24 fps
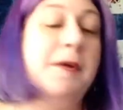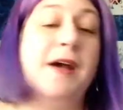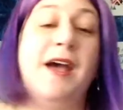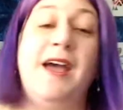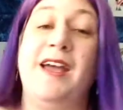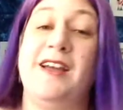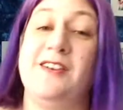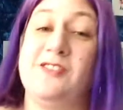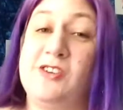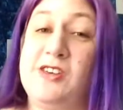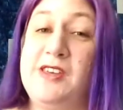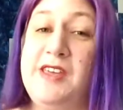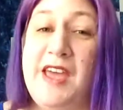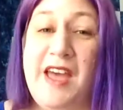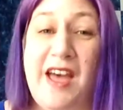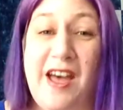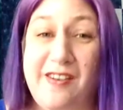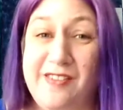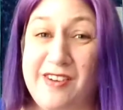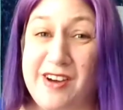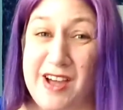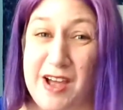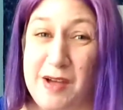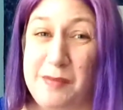I actually
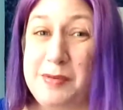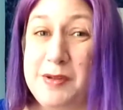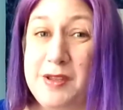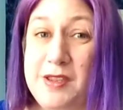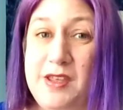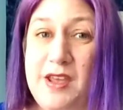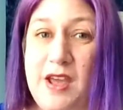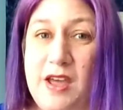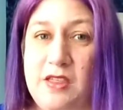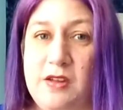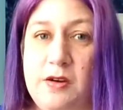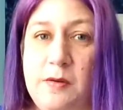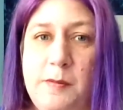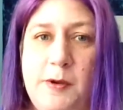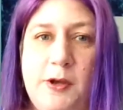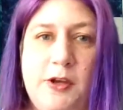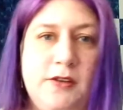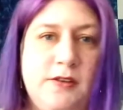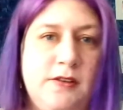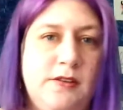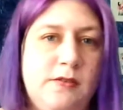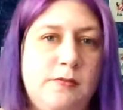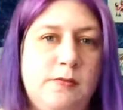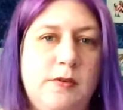have a couple of the other
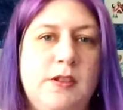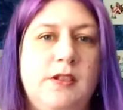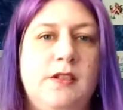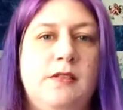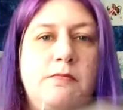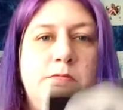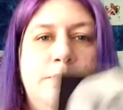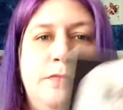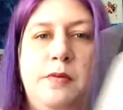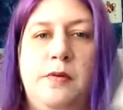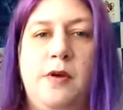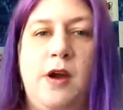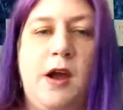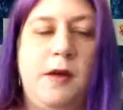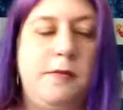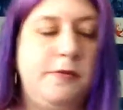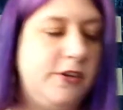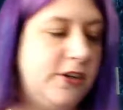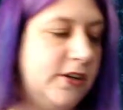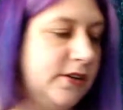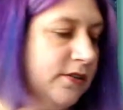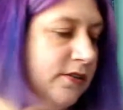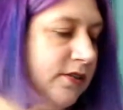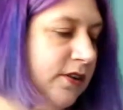books with
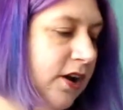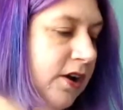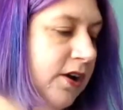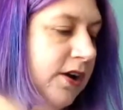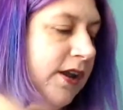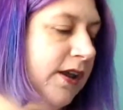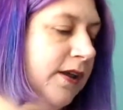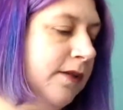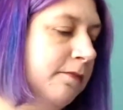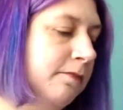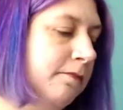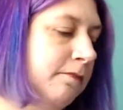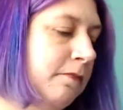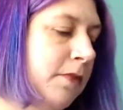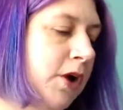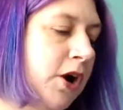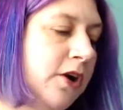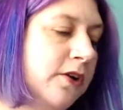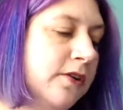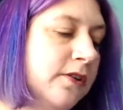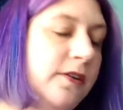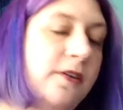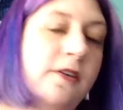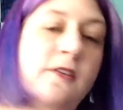projects already
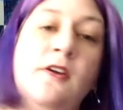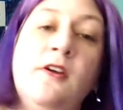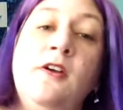marked